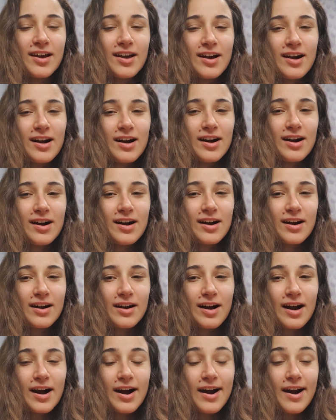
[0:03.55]

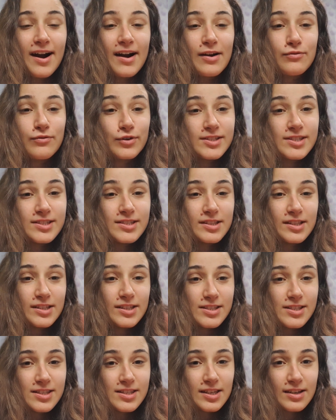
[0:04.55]
Uh, I've
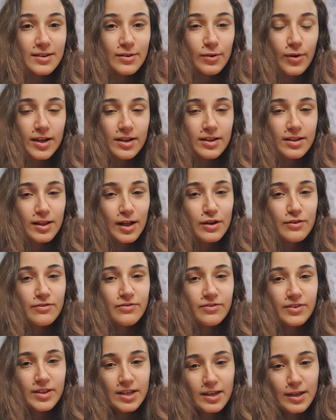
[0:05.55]
recently seen quite a lot of
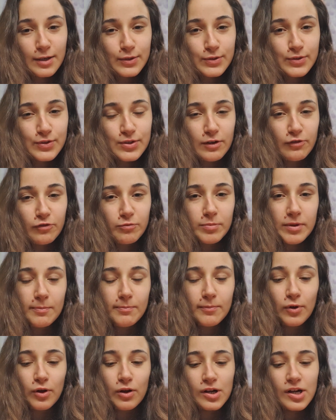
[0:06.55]
videos of
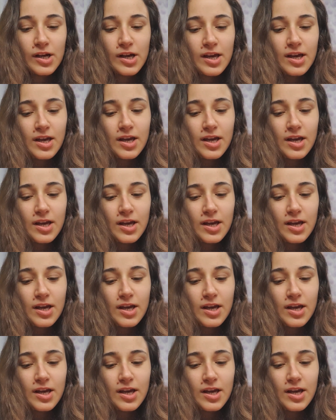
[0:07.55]
people